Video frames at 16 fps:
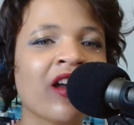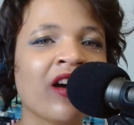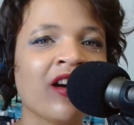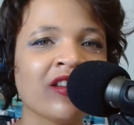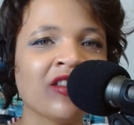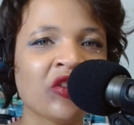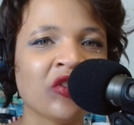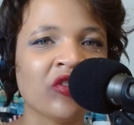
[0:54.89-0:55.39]

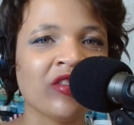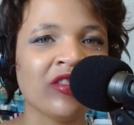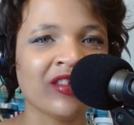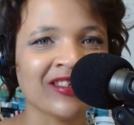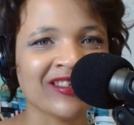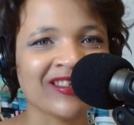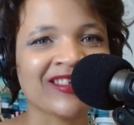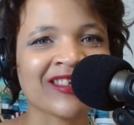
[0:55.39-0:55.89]
on
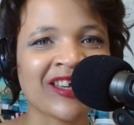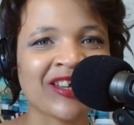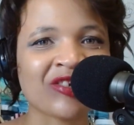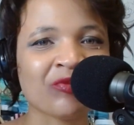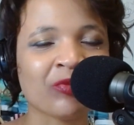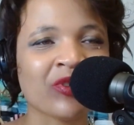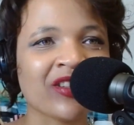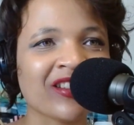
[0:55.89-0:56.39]
the
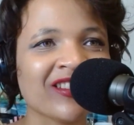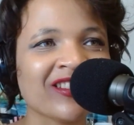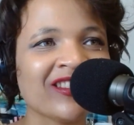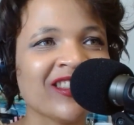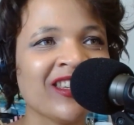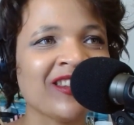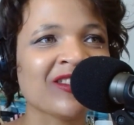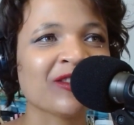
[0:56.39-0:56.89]
sketchbook
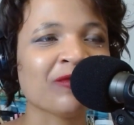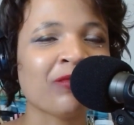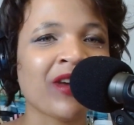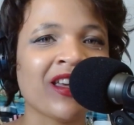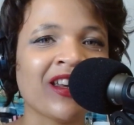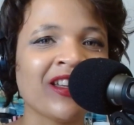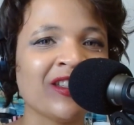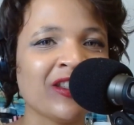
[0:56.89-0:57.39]
Tina's
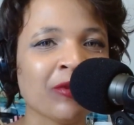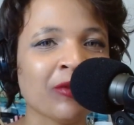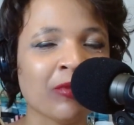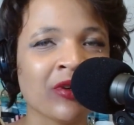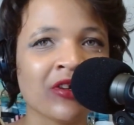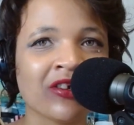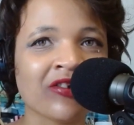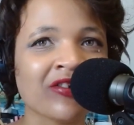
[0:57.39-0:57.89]
bad idea
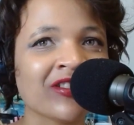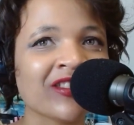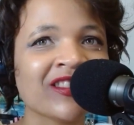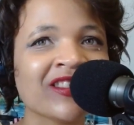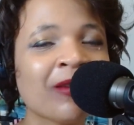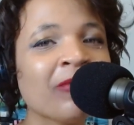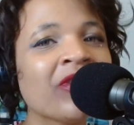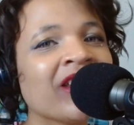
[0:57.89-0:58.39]
book or
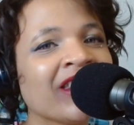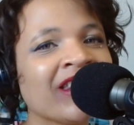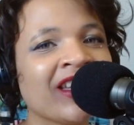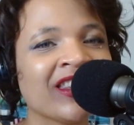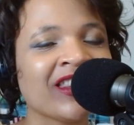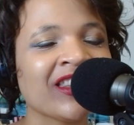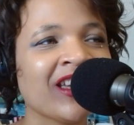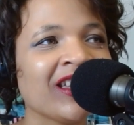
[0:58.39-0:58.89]
something
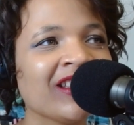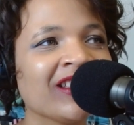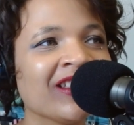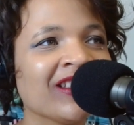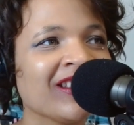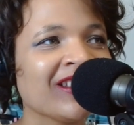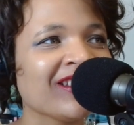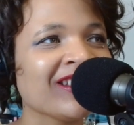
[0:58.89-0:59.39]
like that,
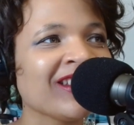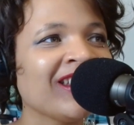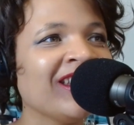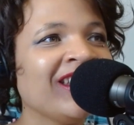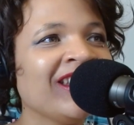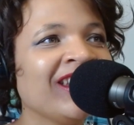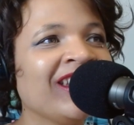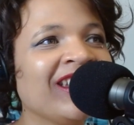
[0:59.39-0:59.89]

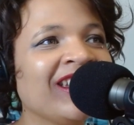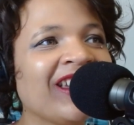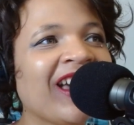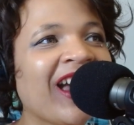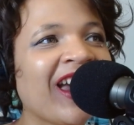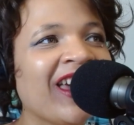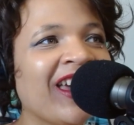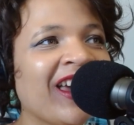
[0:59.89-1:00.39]

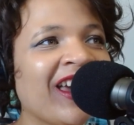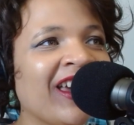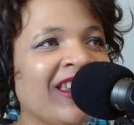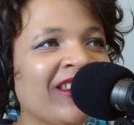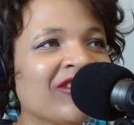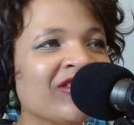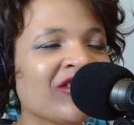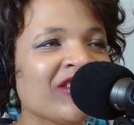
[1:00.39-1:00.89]

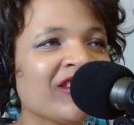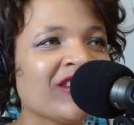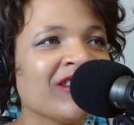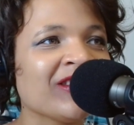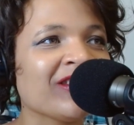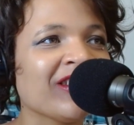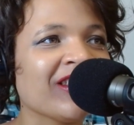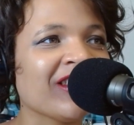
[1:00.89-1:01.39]
and it
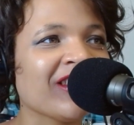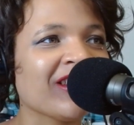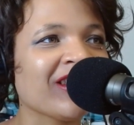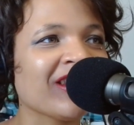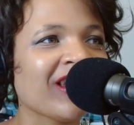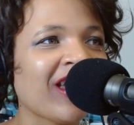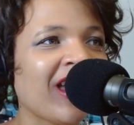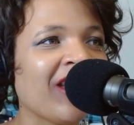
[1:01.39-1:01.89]
just,
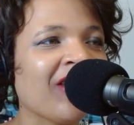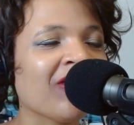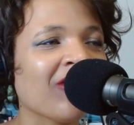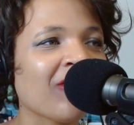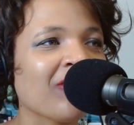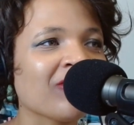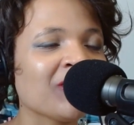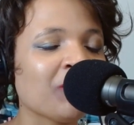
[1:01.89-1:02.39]
I
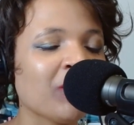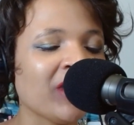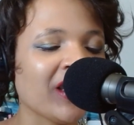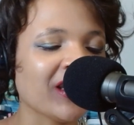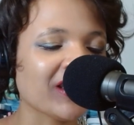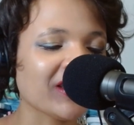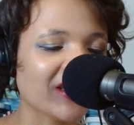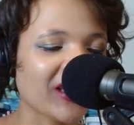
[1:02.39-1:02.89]
don't know, just be
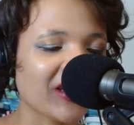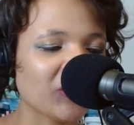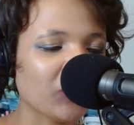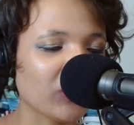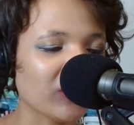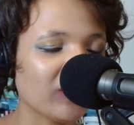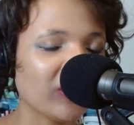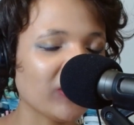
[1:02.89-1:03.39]
like a
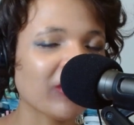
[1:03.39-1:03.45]
sketchbook full